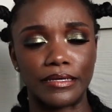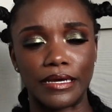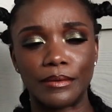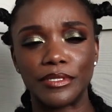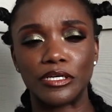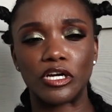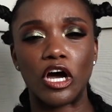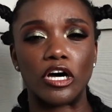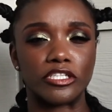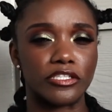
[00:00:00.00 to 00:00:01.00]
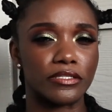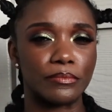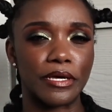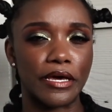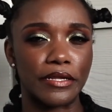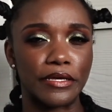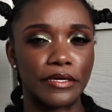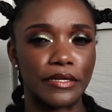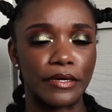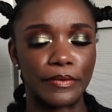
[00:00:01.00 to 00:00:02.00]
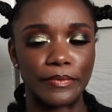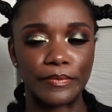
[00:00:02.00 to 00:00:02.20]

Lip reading: Like, I'm a little cautious about it, you know.